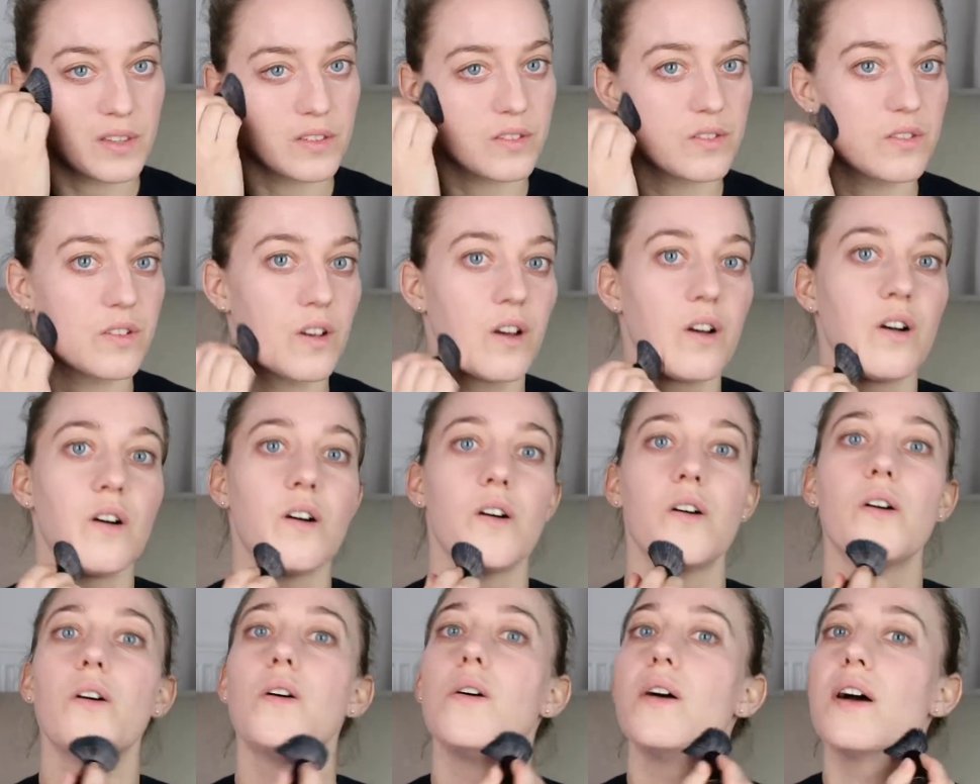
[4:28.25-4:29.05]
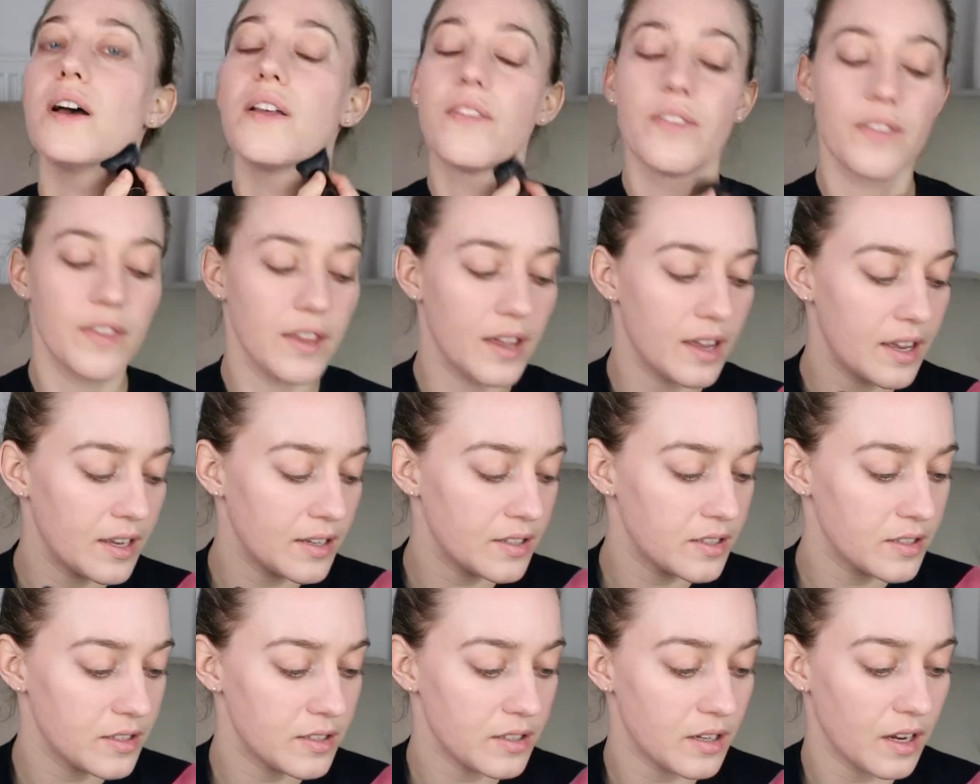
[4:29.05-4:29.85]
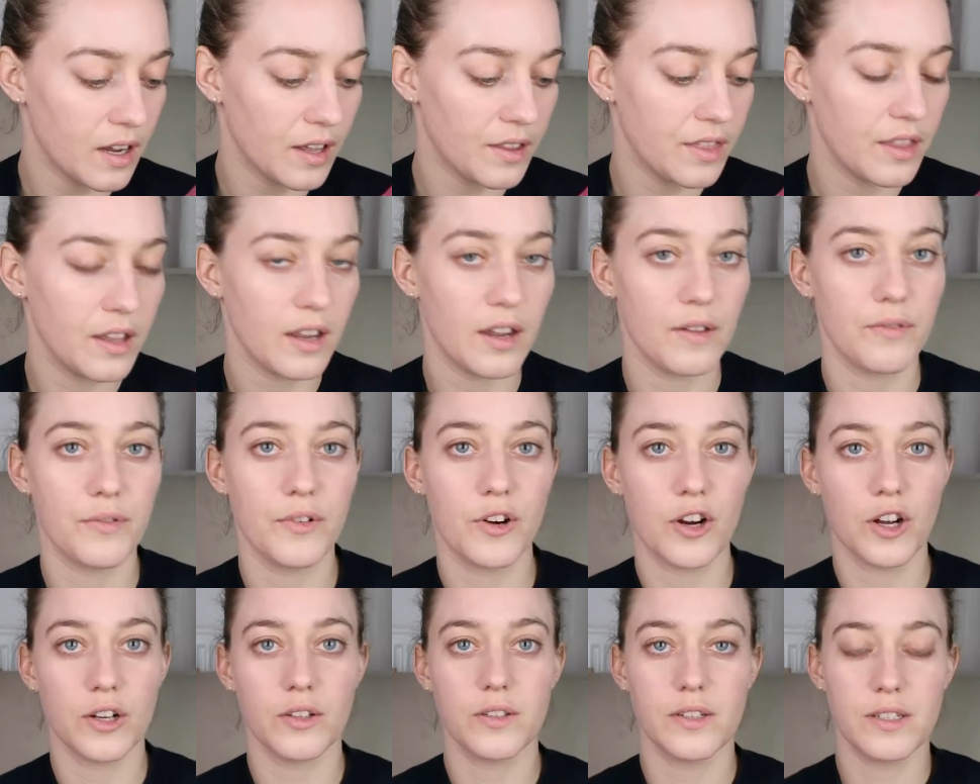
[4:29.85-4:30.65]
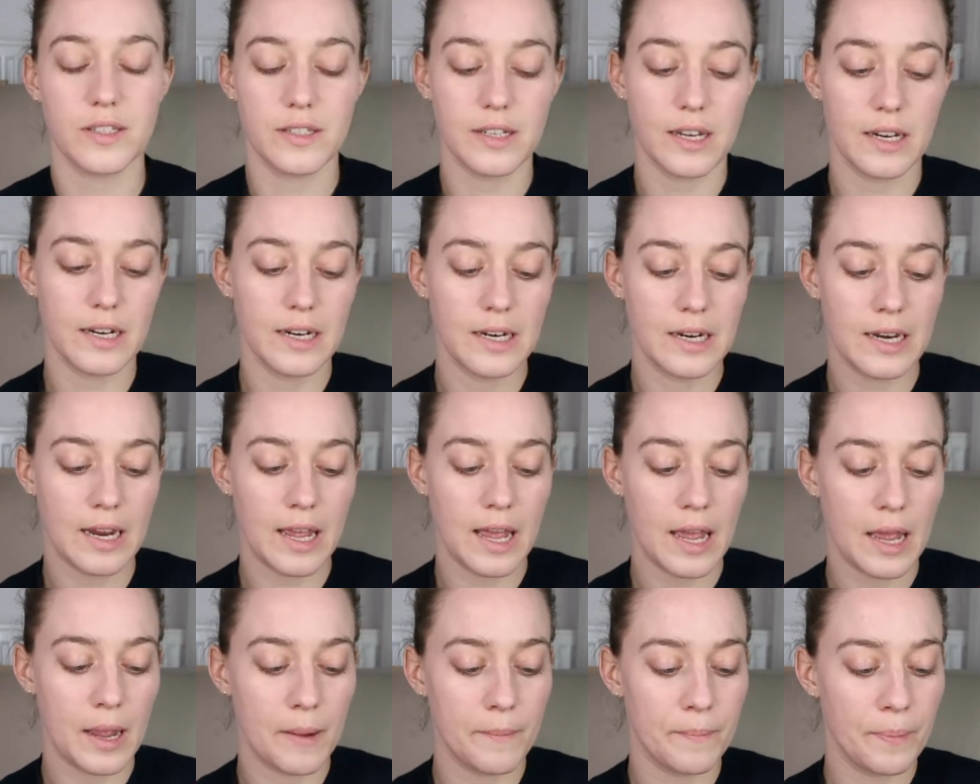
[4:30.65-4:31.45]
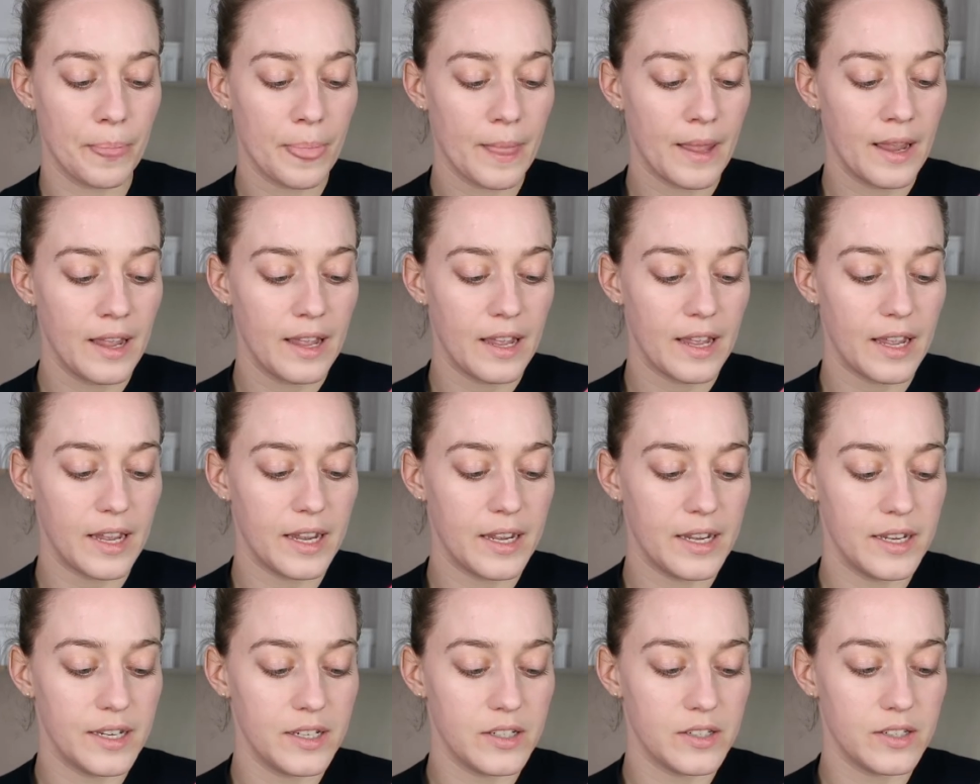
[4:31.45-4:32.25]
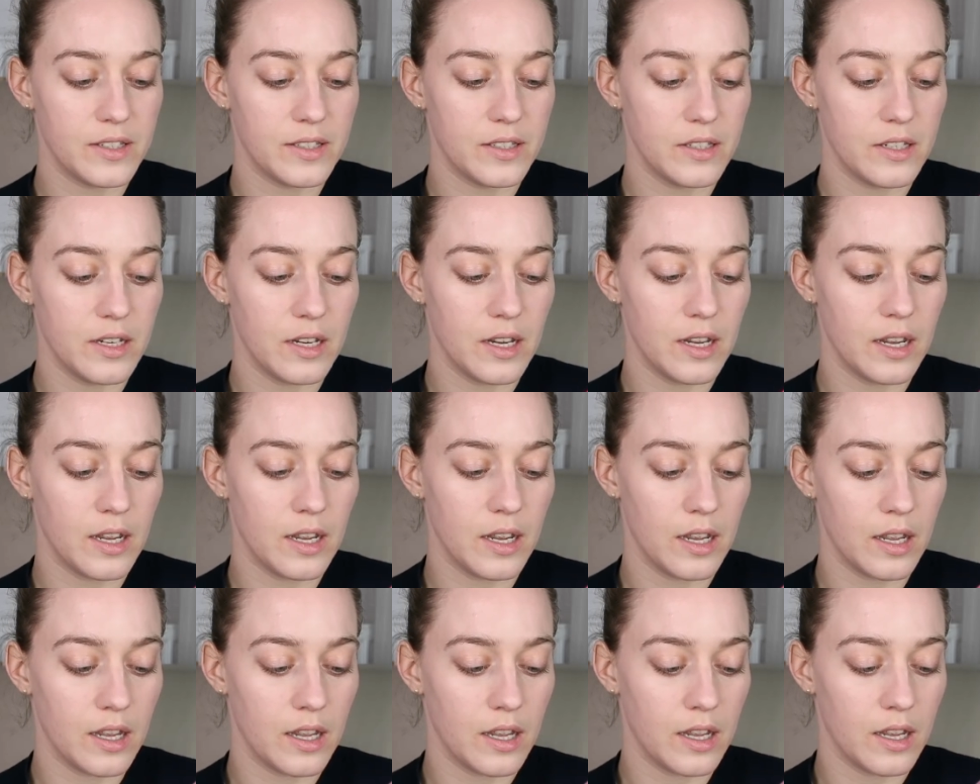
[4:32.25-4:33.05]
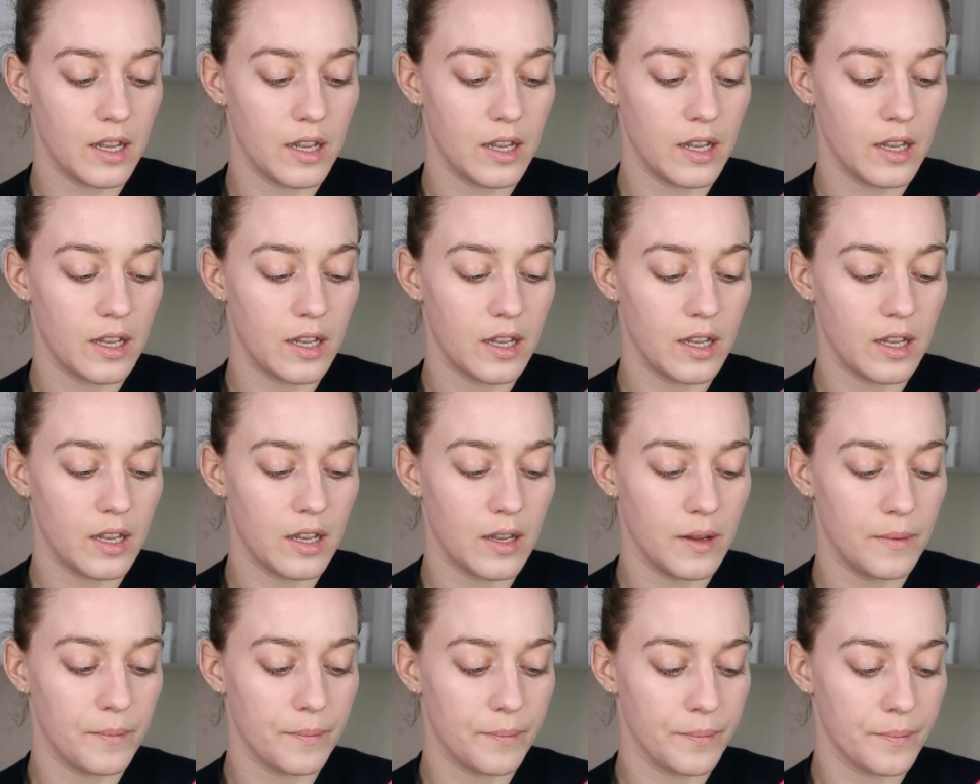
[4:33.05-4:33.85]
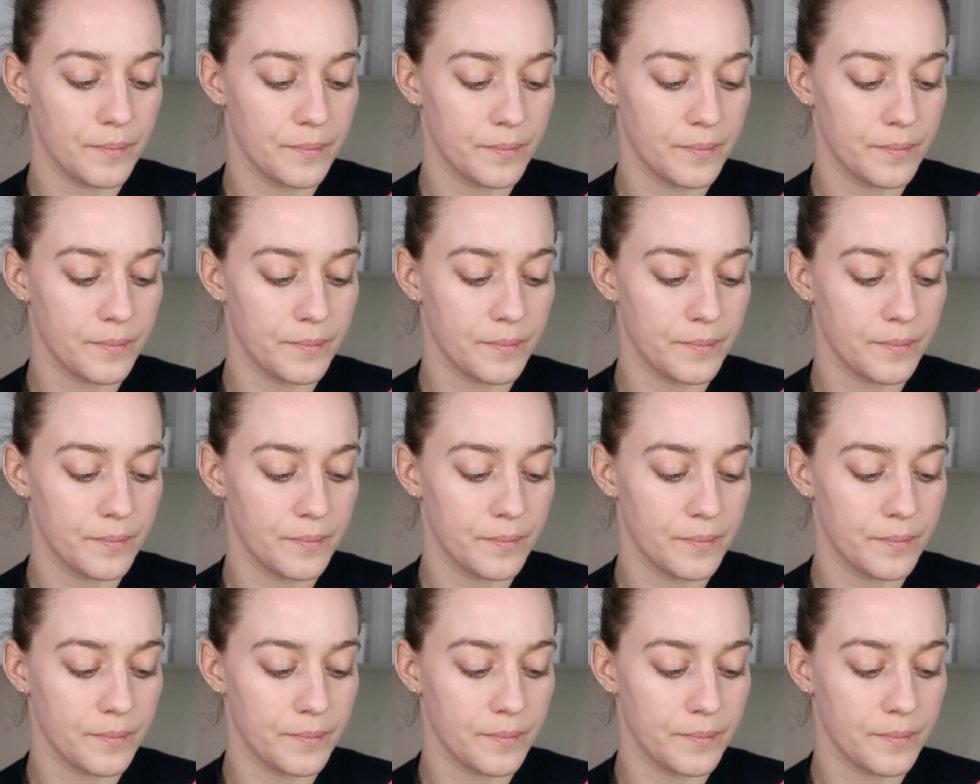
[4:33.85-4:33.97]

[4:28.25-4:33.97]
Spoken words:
So, and this, I think I forgot to say the name, is the